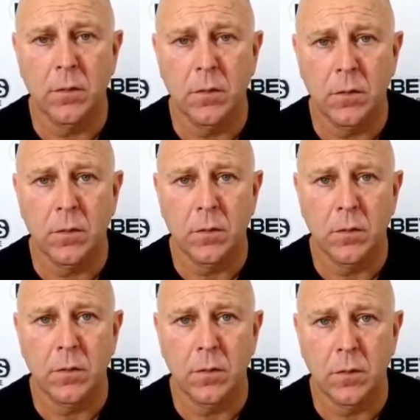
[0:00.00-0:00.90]

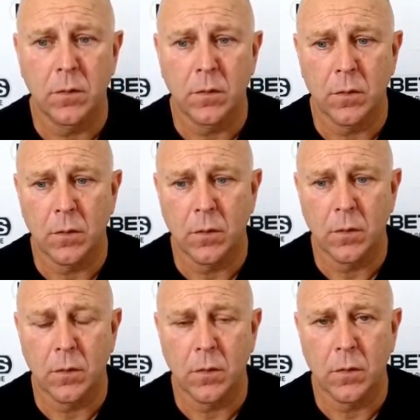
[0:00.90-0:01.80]

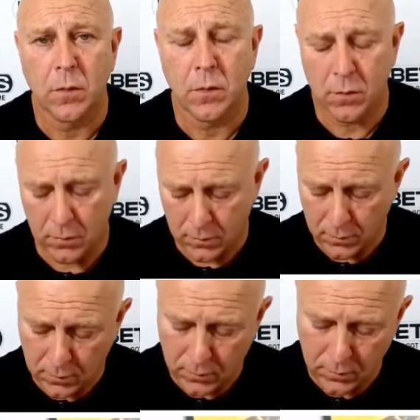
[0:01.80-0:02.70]

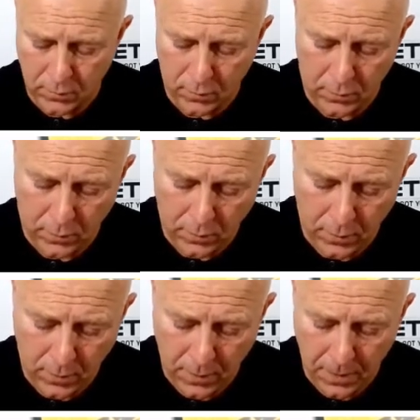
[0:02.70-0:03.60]

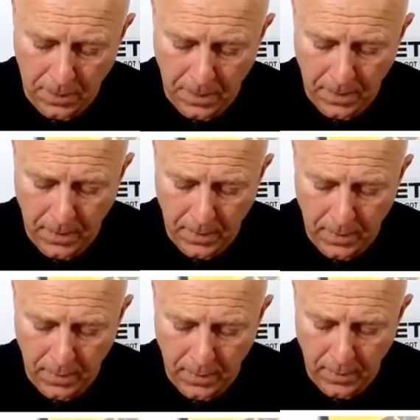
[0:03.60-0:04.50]

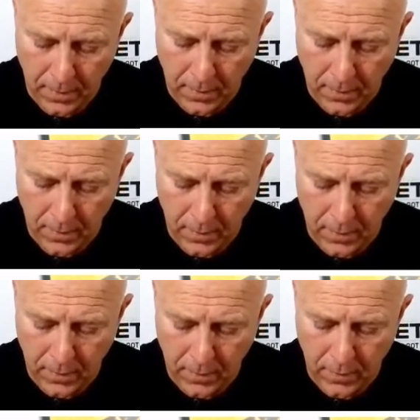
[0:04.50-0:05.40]

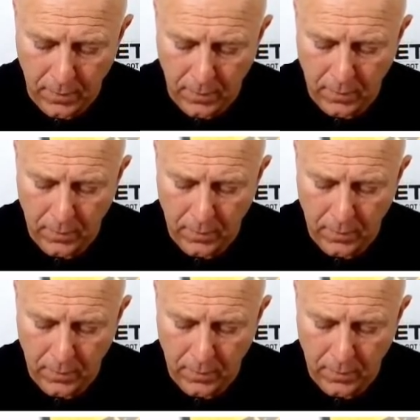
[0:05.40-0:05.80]
(not speaking)